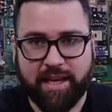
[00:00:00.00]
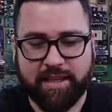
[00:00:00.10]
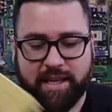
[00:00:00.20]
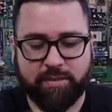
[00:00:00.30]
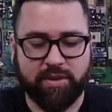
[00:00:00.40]
is
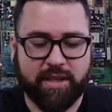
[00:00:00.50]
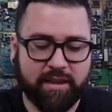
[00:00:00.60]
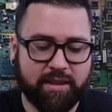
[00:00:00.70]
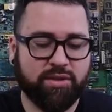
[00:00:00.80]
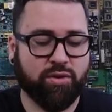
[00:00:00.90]
not yet
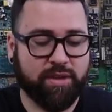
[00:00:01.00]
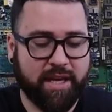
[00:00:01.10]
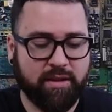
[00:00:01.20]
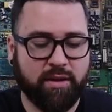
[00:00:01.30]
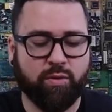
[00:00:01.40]
protected, so
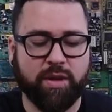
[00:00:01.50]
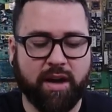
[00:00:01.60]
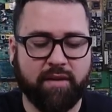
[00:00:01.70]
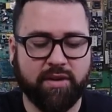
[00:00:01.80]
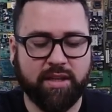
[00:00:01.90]
then we
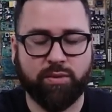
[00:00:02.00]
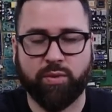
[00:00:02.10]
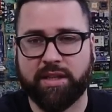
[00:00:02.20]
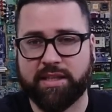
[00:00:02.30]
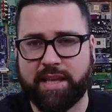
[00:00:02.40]
cover it
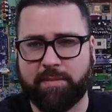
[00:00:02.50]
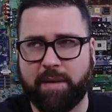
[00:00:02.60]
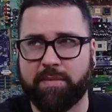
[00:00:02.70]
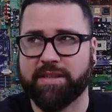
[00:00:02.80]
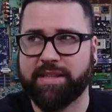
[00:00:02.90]
with the step
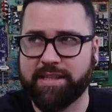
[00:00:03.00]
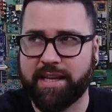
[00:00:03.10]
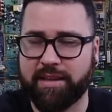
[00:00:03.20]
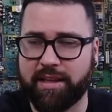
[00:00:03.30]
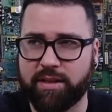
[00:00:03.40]
number 6,
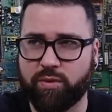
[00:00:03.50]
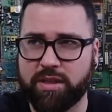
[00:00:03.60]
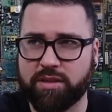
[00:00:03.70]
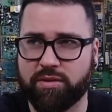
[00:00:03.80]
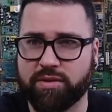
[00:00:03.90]
I think it
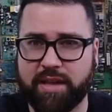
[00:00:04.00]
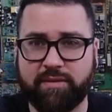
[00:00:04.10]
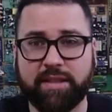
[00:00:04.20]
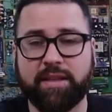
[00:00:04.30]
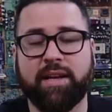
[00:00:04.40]
was, or
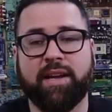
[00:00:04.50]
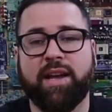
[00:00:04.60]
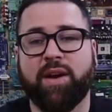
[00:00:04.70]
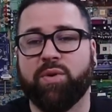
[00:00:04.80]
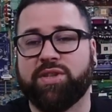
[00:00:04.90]
7,
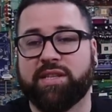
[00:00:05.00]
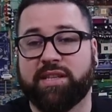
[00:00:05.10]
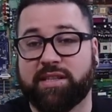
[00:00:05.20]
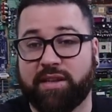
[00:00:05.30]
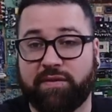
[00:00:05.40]
which is
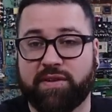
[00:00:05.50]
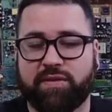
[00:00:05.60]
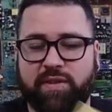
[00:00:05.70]
the surface